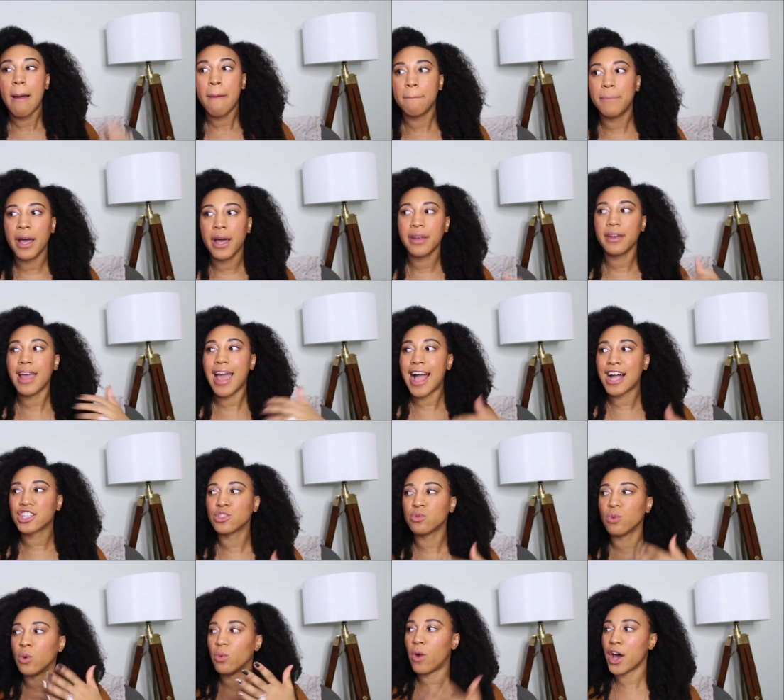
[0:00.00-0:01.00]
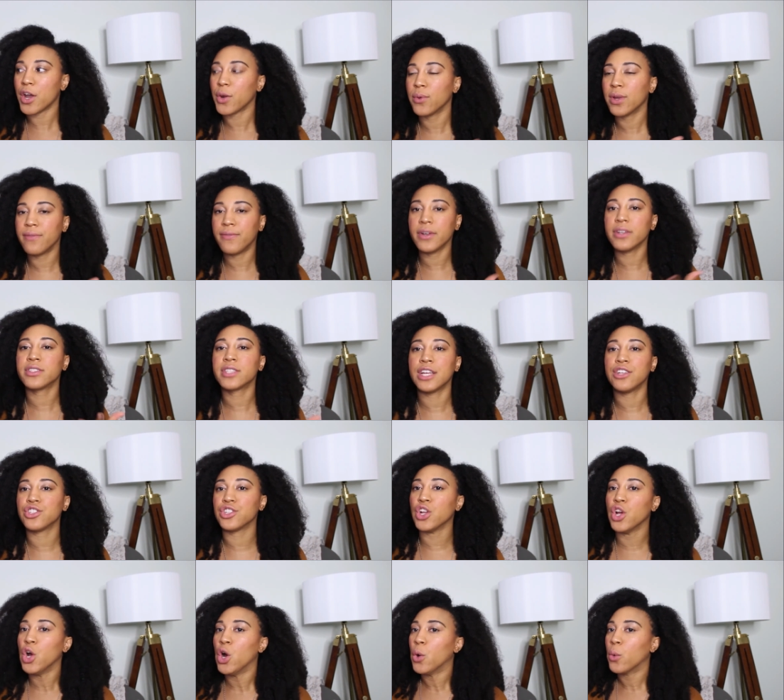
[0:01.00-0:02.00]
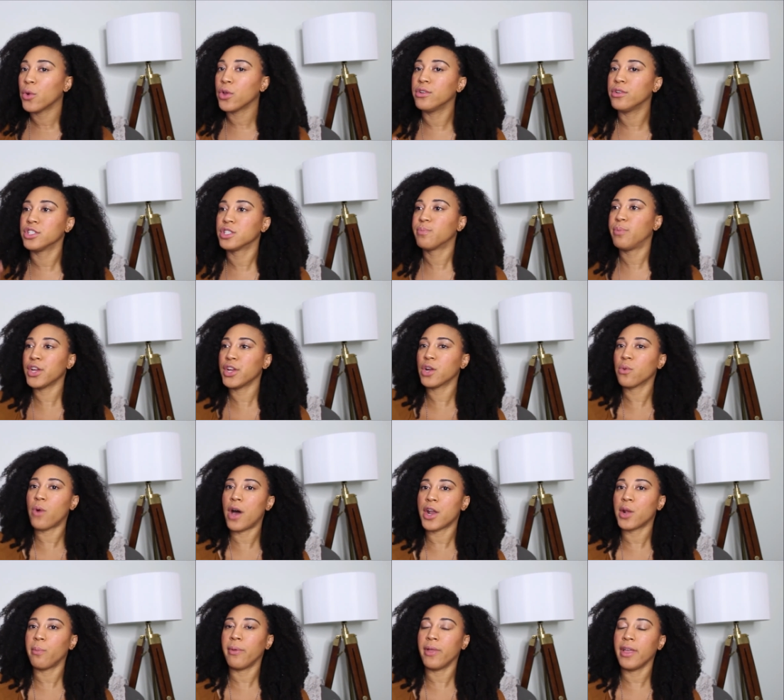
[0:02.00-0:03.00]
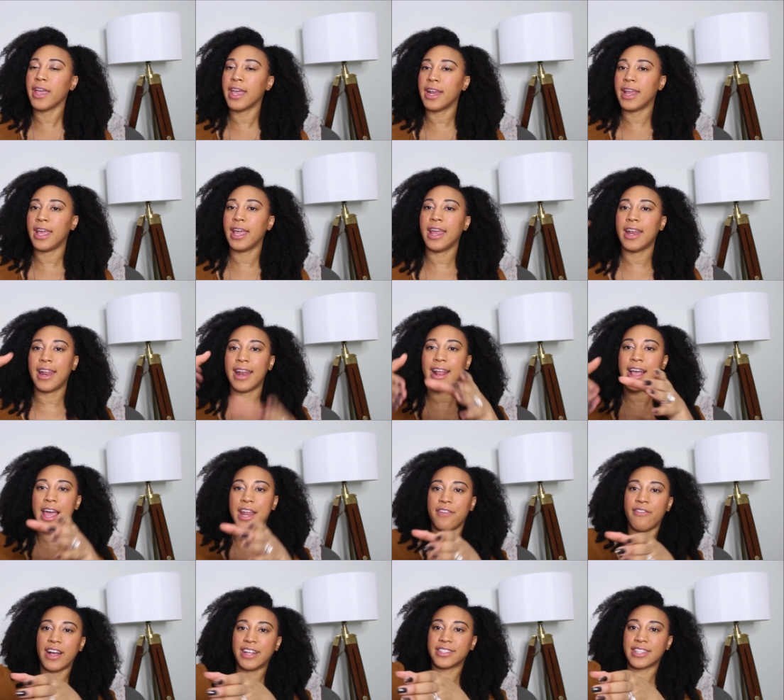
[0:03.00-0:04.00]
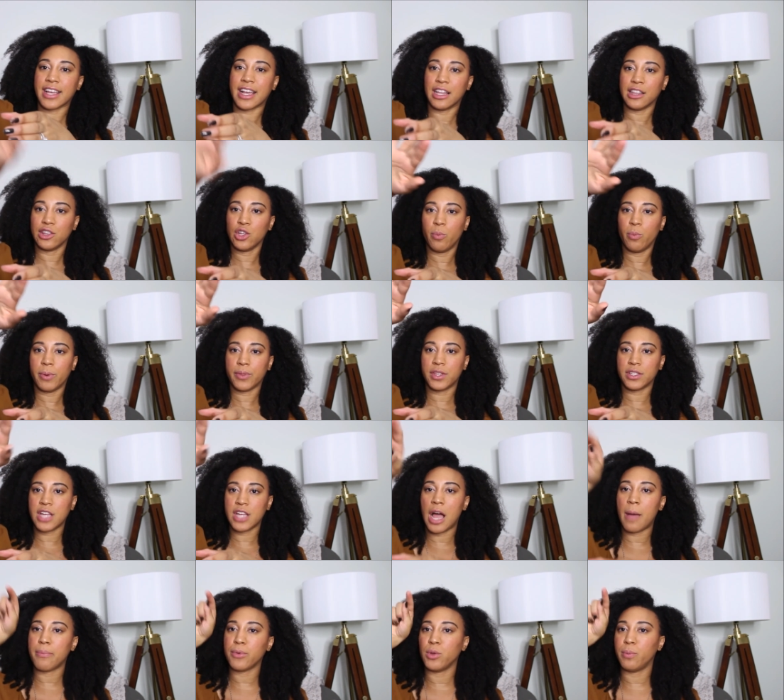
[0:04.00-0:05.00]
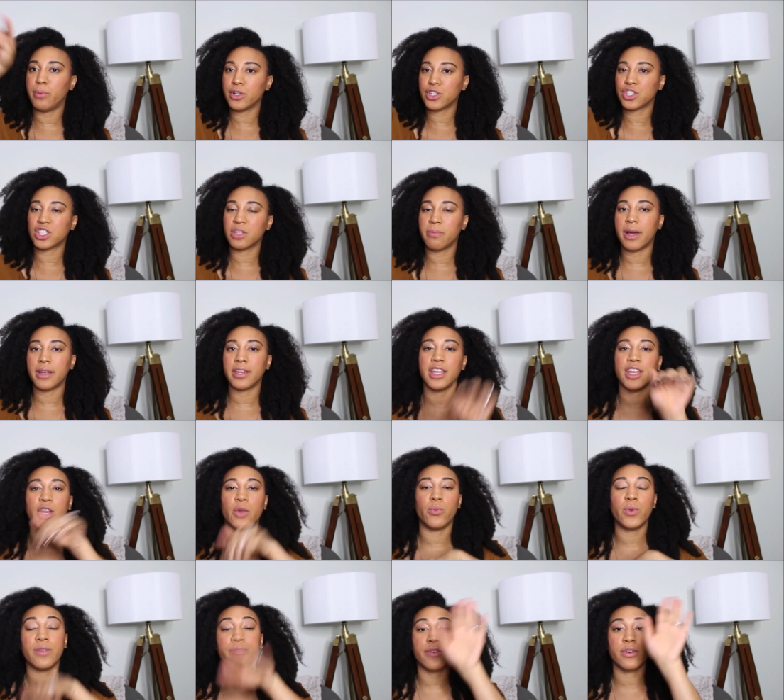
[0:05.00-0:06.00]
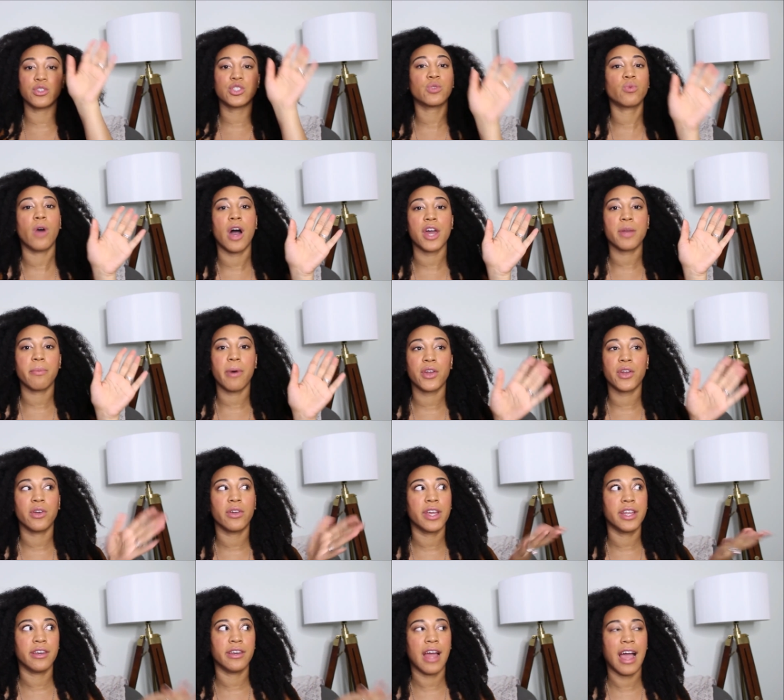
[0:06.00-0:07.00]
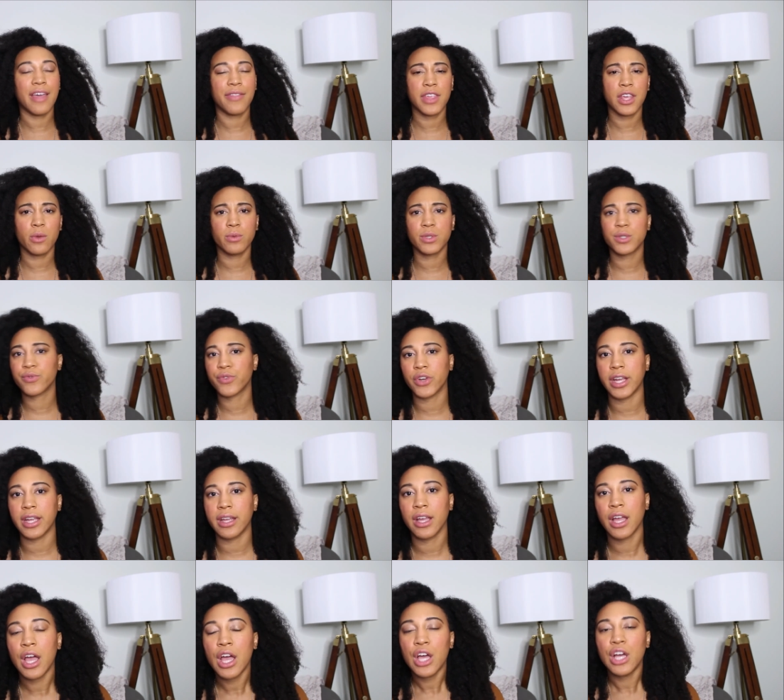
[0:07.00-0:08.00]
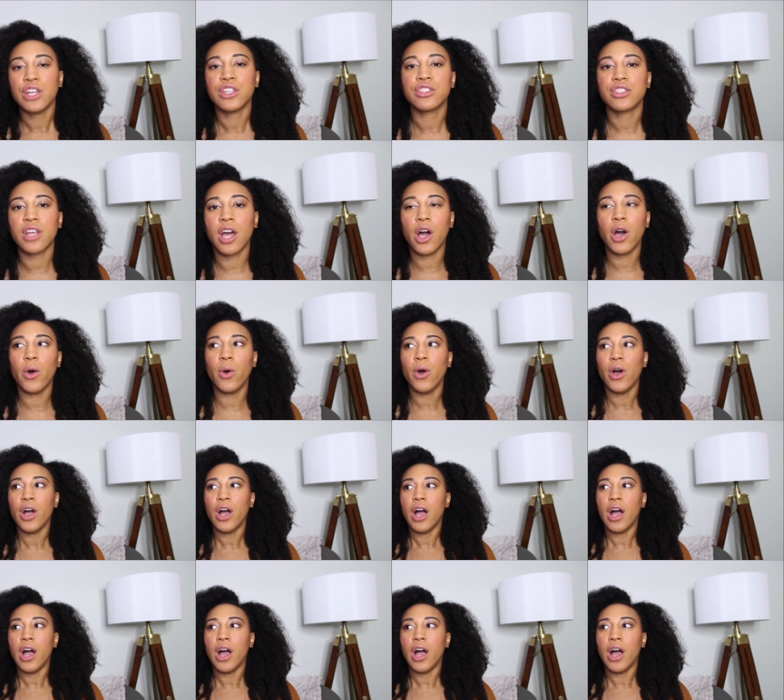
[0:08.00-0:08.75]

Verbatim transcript: but an actual water refill station where you just put your water in it and it kind of has like a loop at the top. You push the button and it refills your water bottle, and I think it was free. So